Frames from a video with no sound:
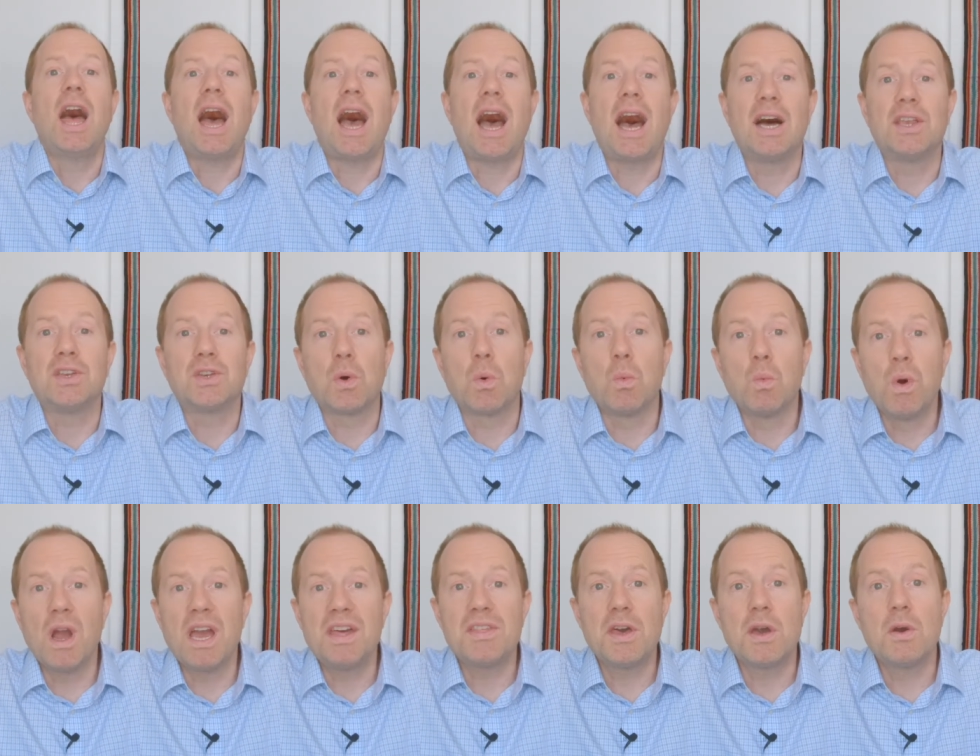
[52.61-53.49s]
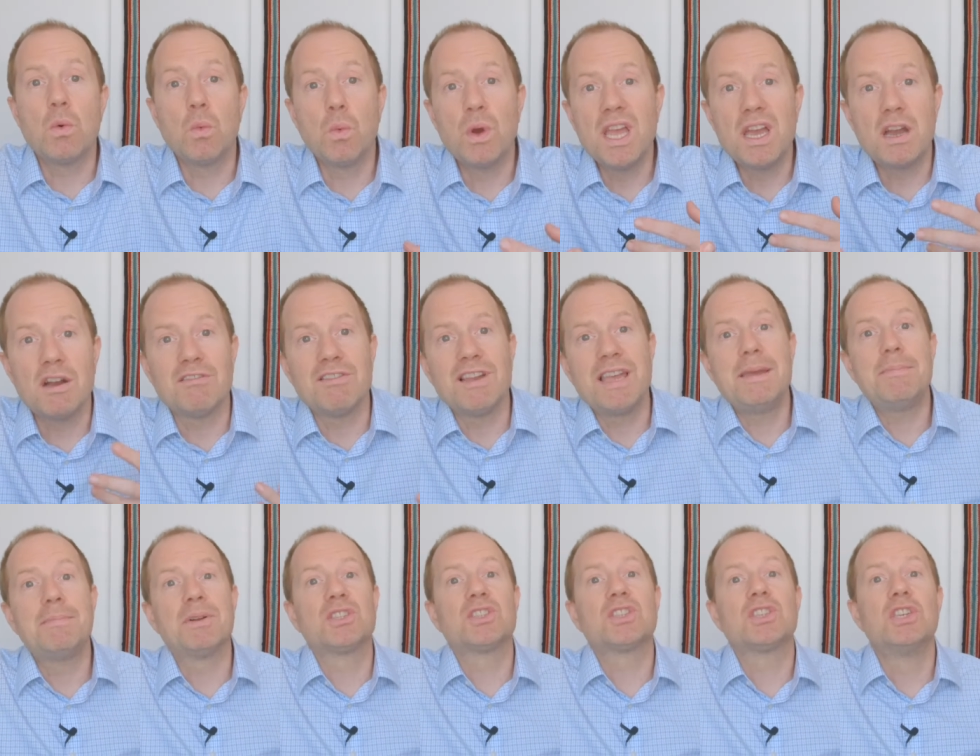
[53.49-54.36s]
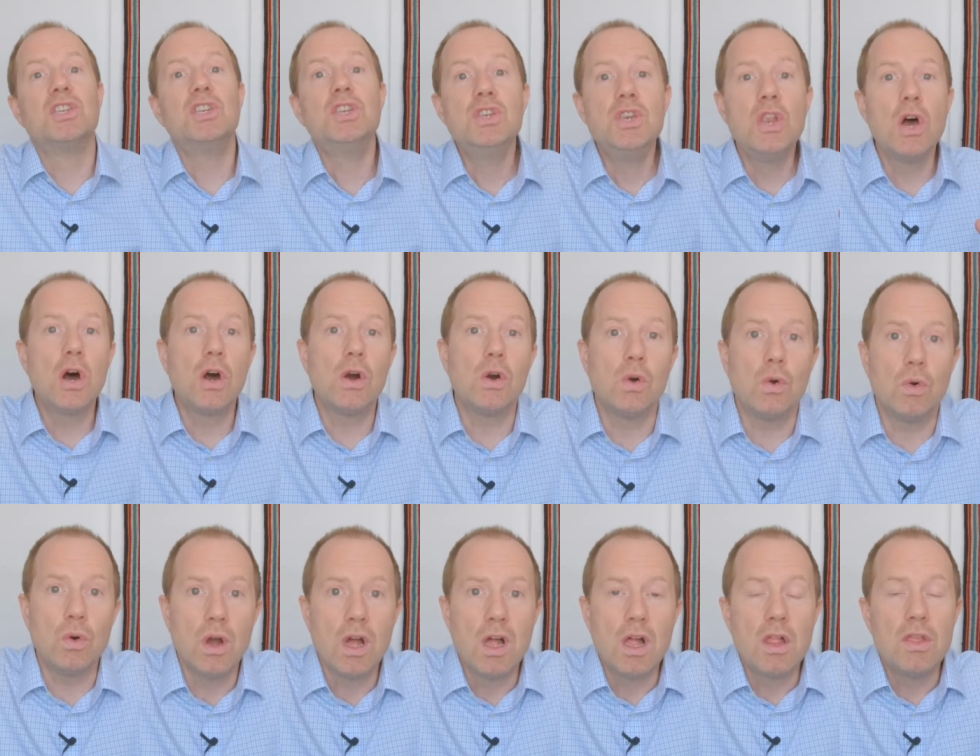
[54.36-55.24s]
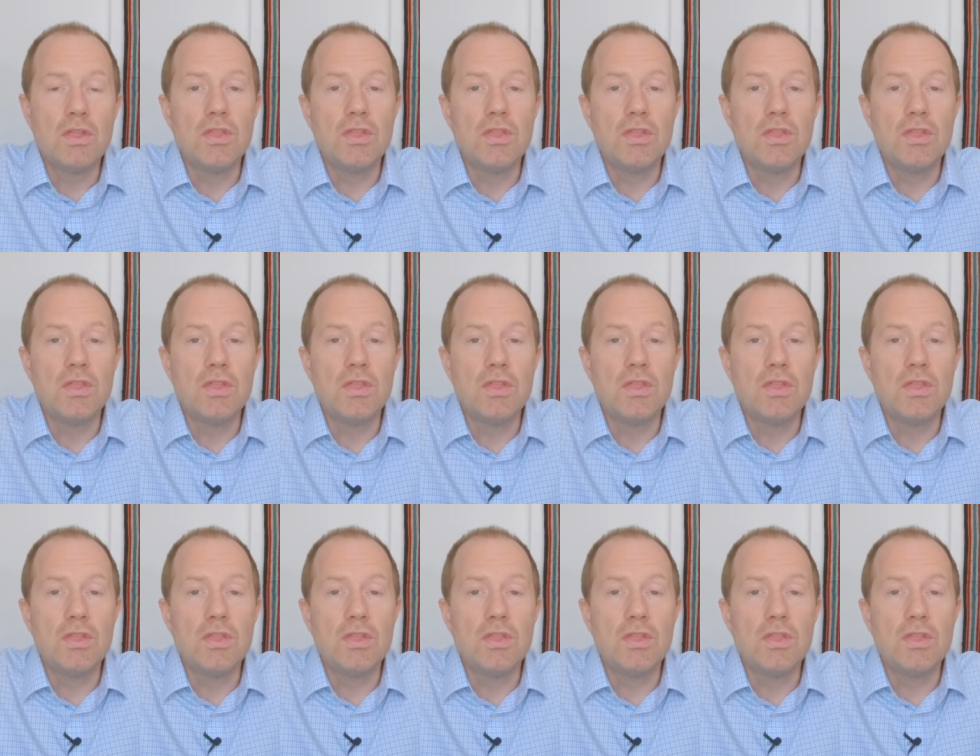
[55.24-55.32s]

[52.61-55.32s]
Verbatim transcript: and whether we are able to know